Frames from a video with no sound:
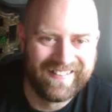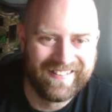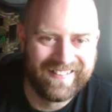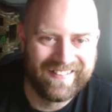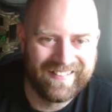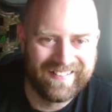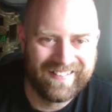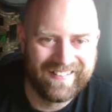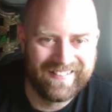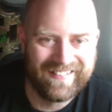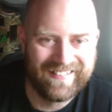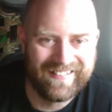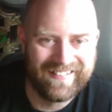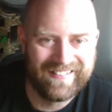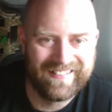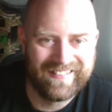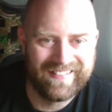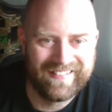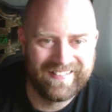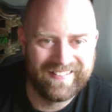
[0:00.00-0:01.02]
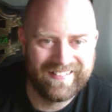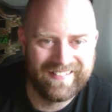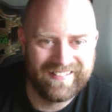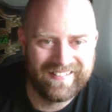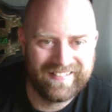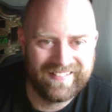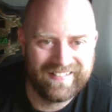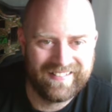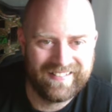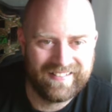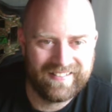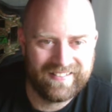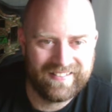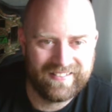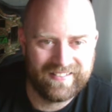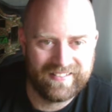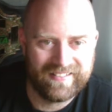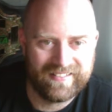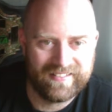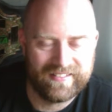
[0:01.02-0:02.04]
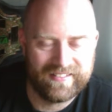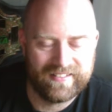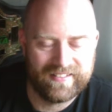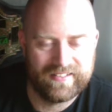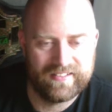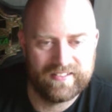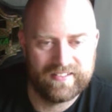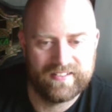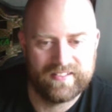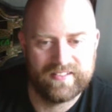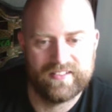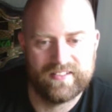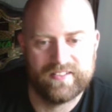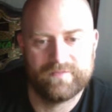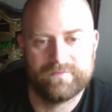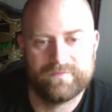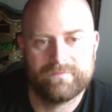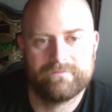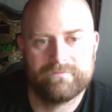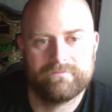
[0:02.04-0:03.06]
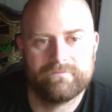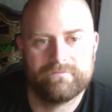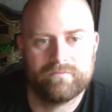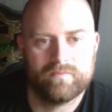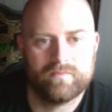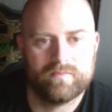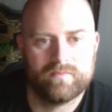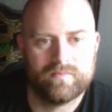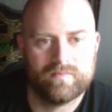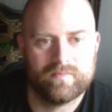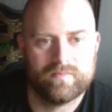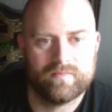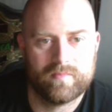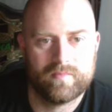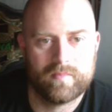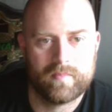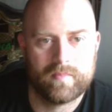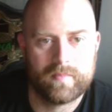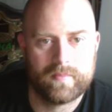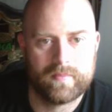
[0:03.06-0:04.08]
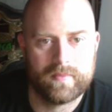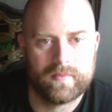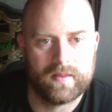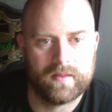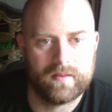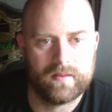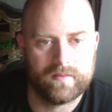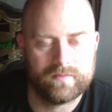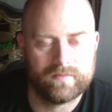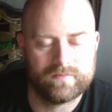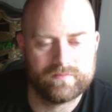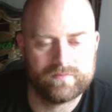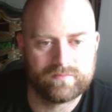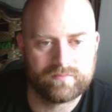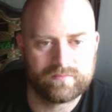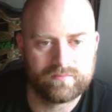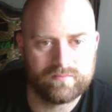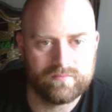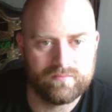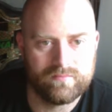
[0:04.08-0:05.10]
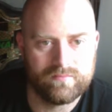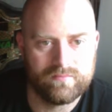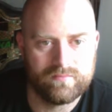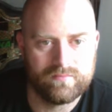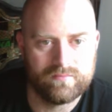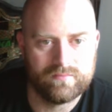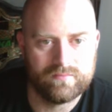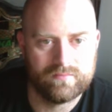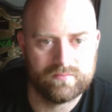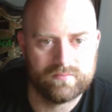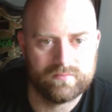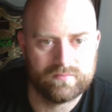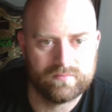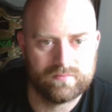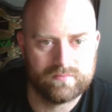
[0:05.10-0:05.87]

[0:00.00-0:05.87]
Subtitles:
(silent)